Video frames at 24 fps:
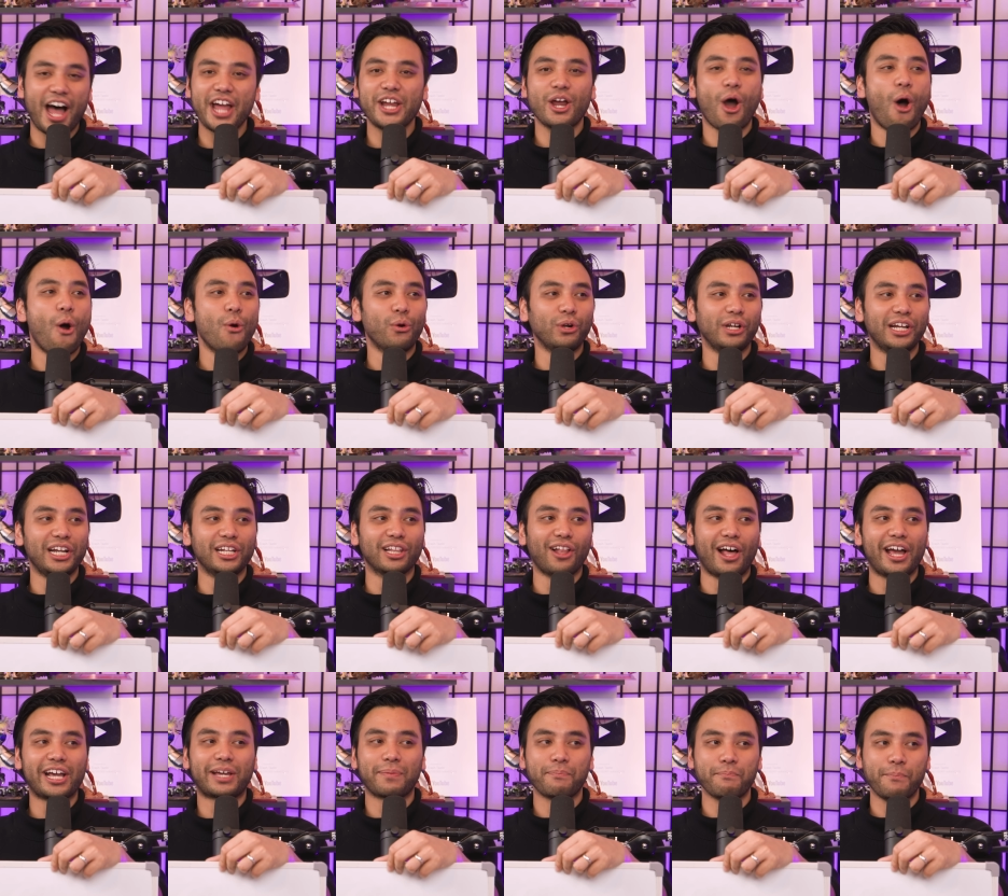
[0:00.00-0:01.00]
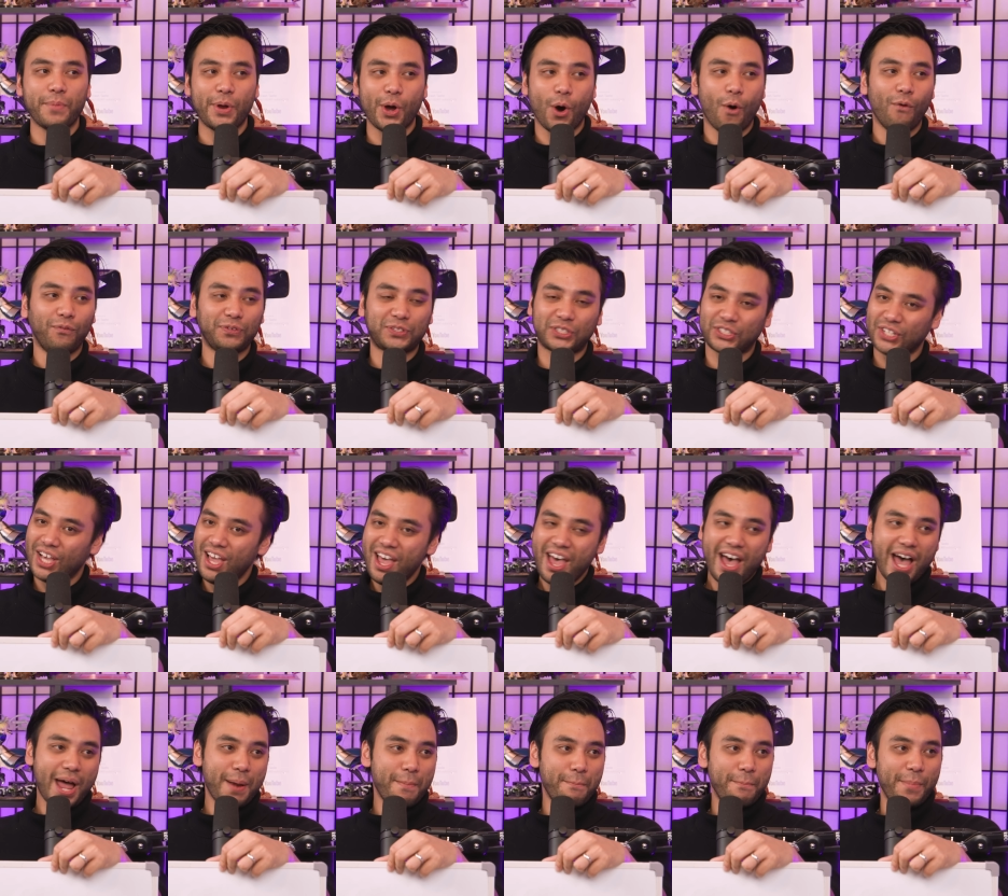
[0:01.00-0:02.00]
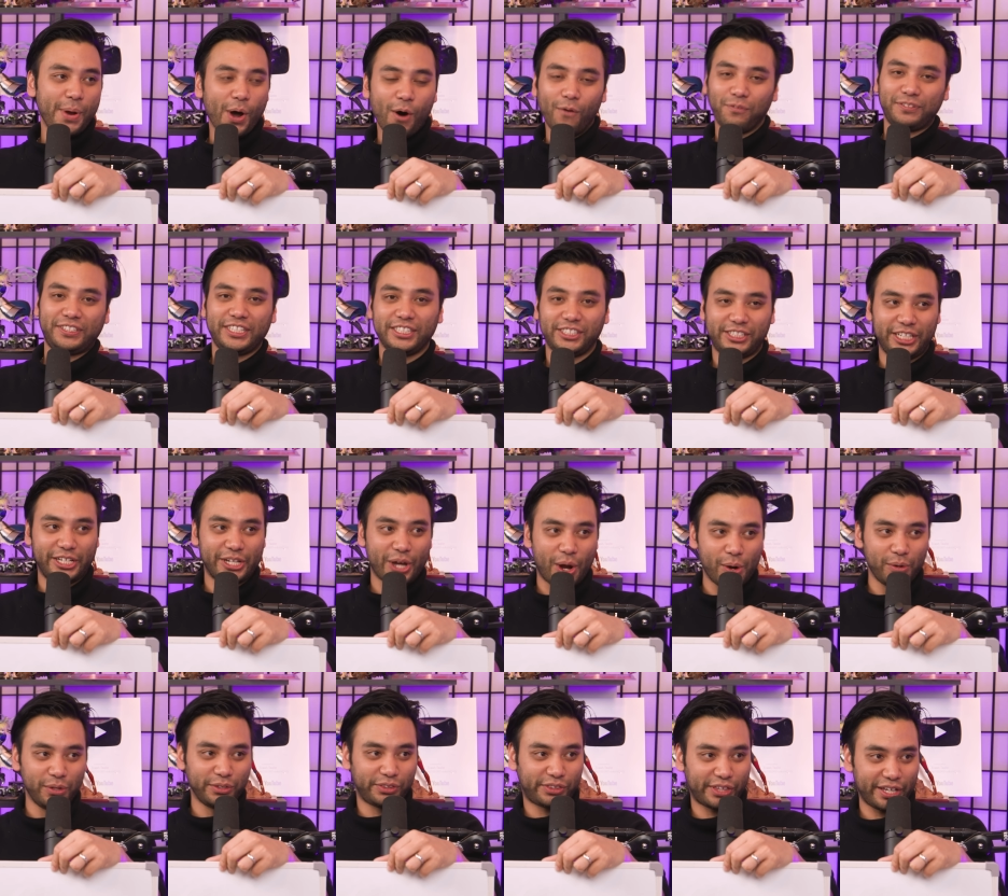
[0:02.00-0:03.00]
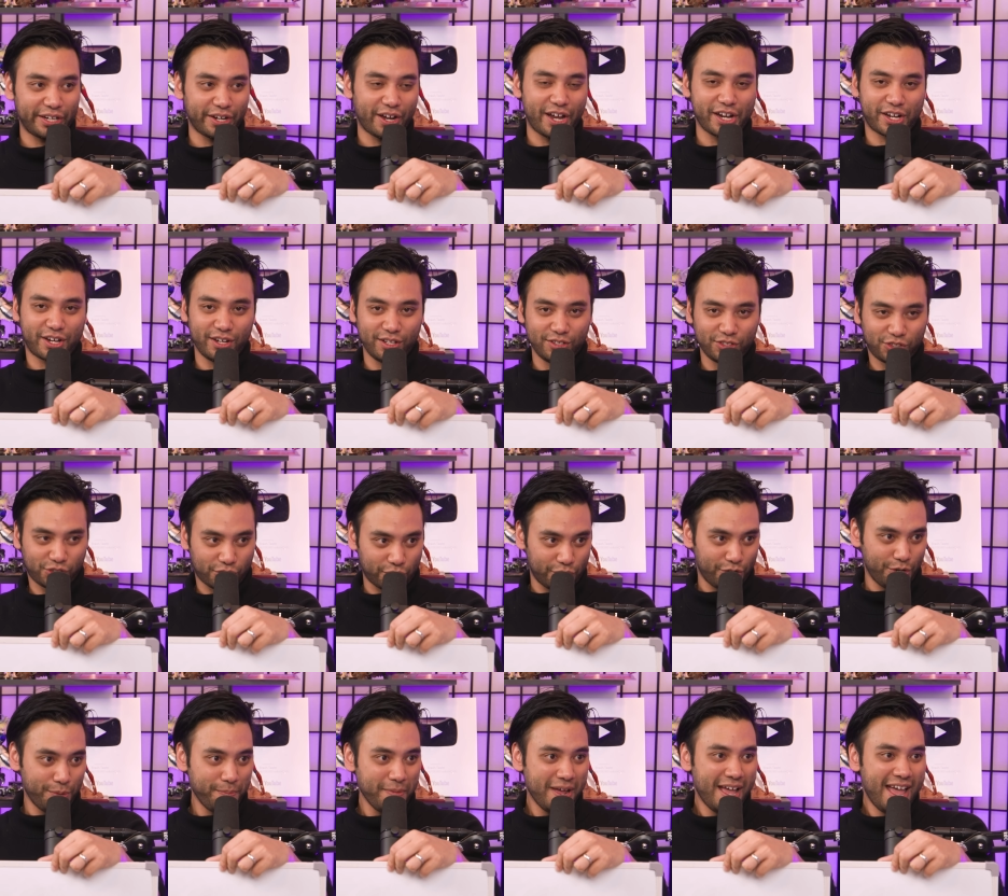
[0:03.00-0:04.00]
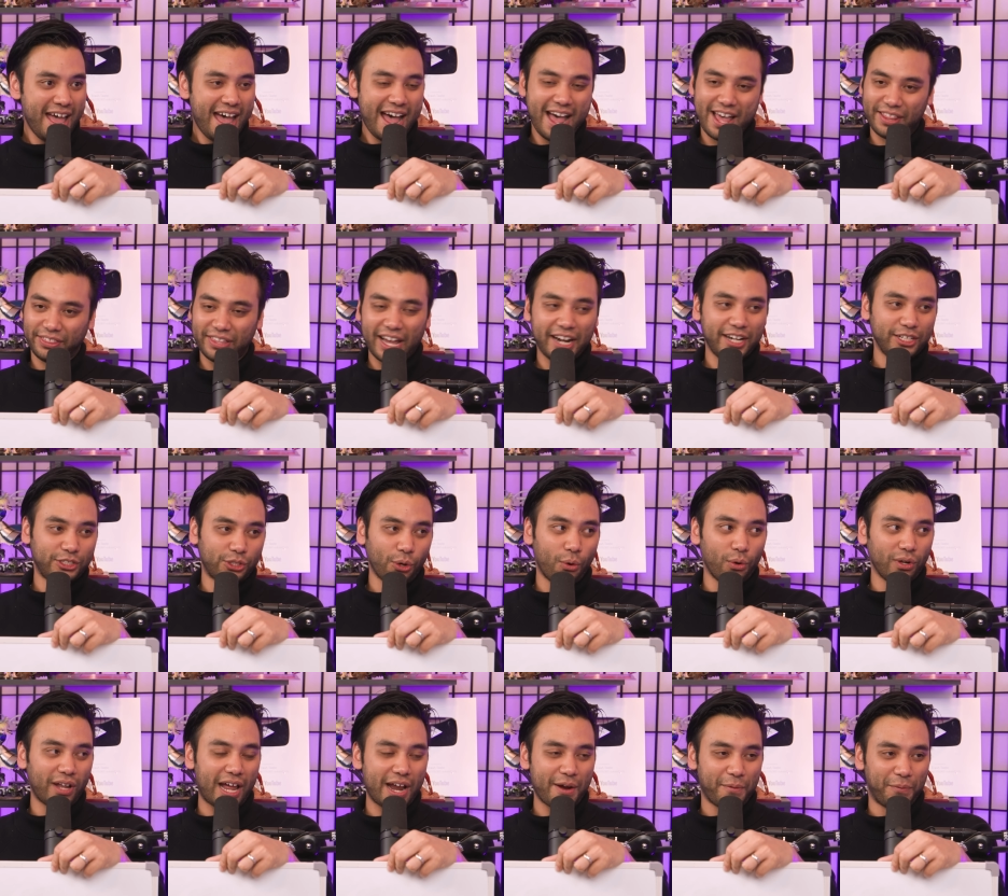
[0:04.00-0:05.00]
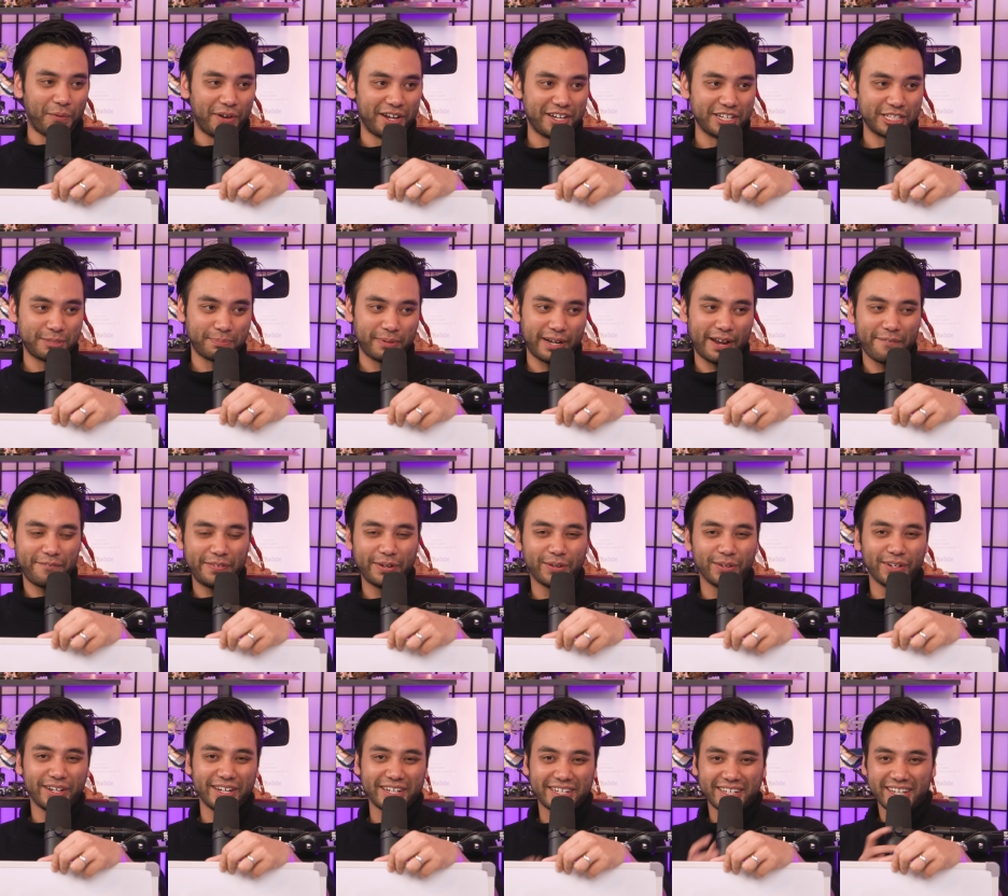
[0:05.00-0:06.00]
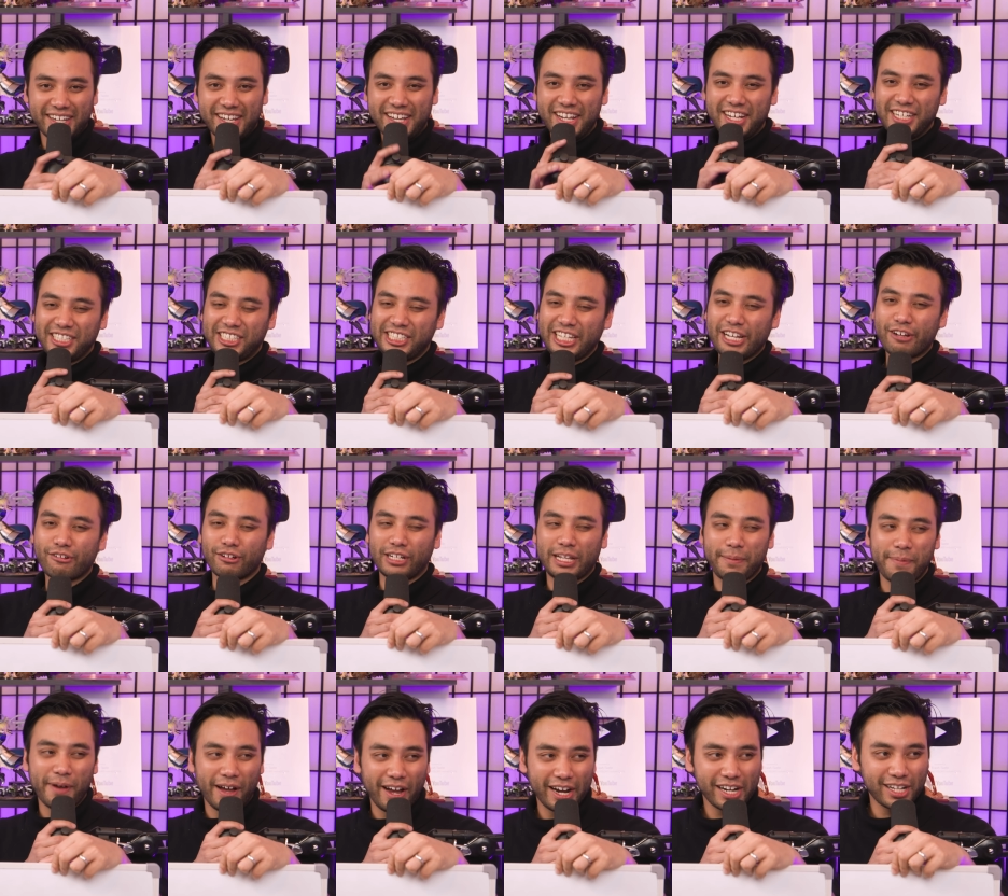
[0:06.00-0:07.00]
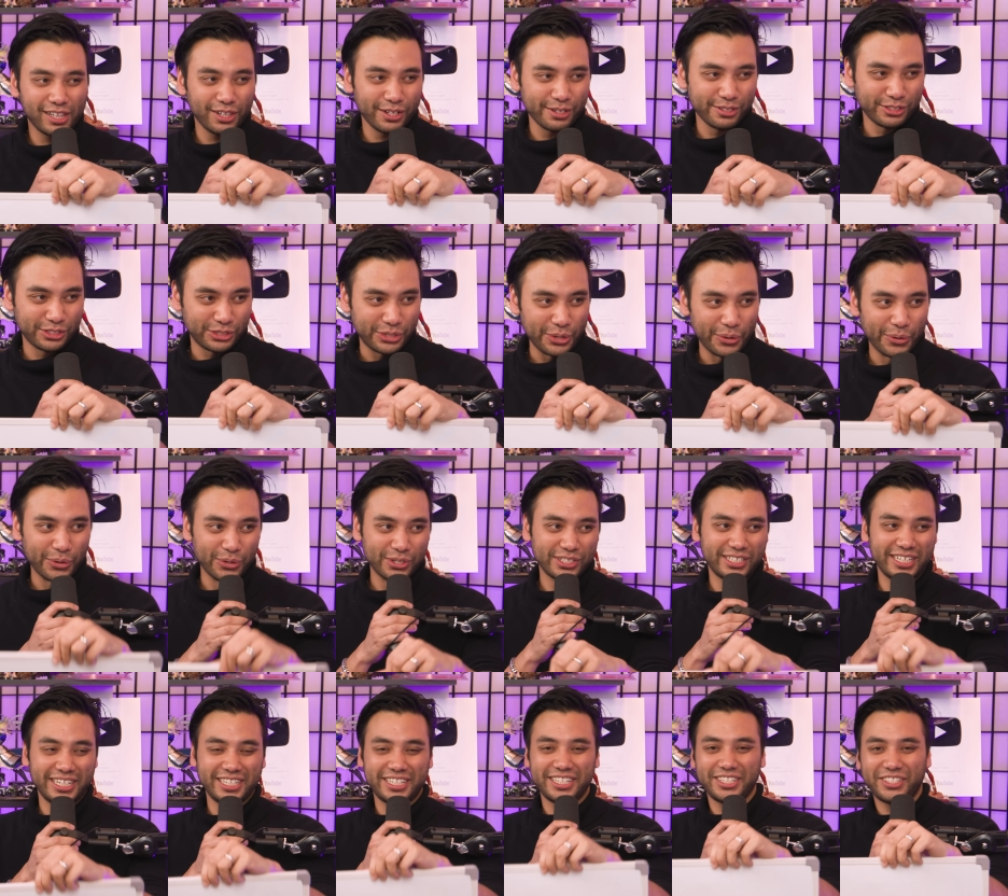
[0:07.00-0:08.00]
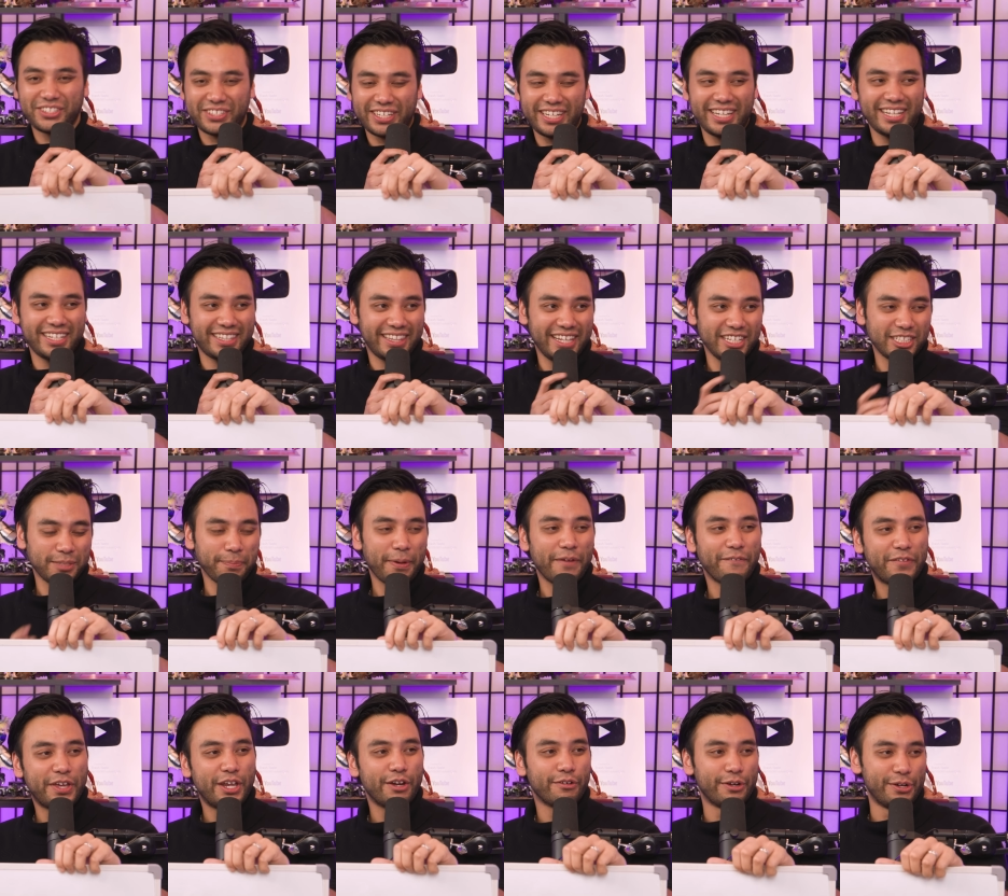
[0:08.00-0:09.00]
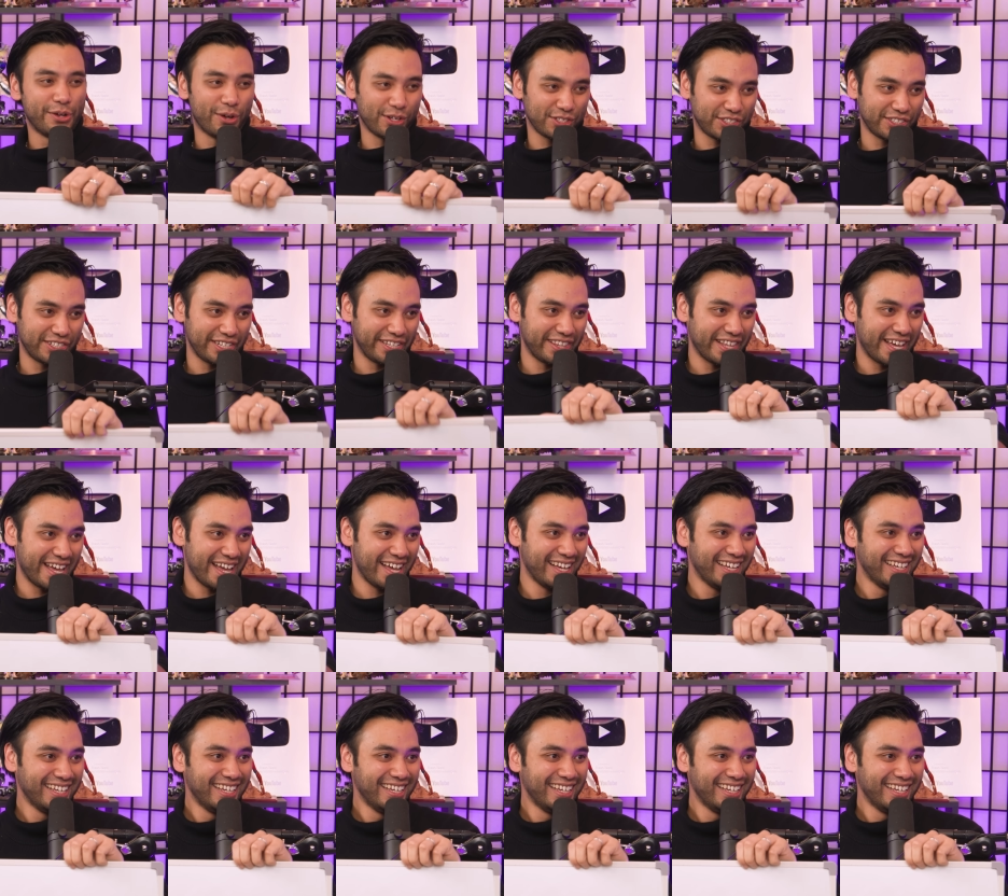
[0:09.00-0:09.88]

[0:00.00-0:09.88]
I only like milfs, and milfs is the only thing I consume, and that is all I want. But I feel like secretly behind closed doors, he just he, there's a bit of curiosity there.